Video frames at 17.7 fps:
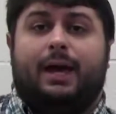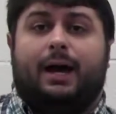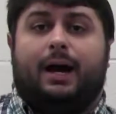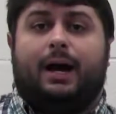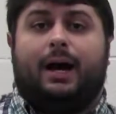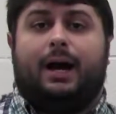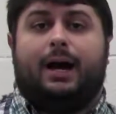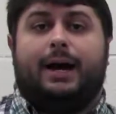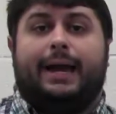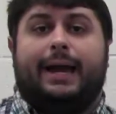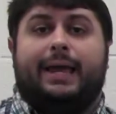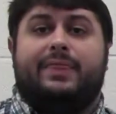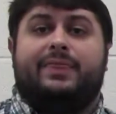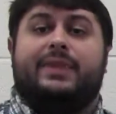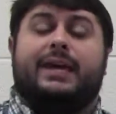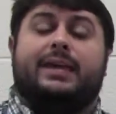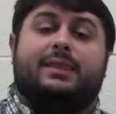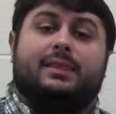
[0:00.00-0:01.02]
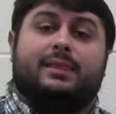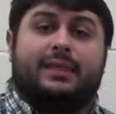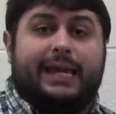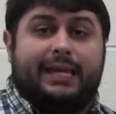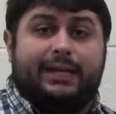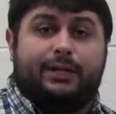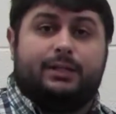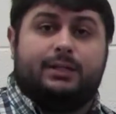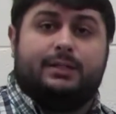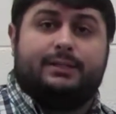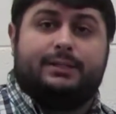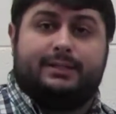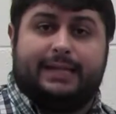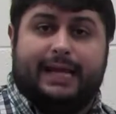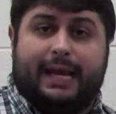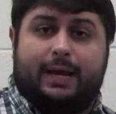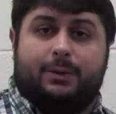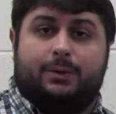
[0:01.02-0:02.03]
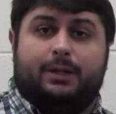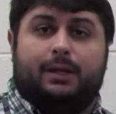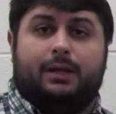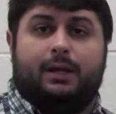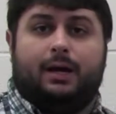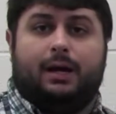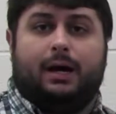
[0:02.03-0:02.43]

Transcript: And then later down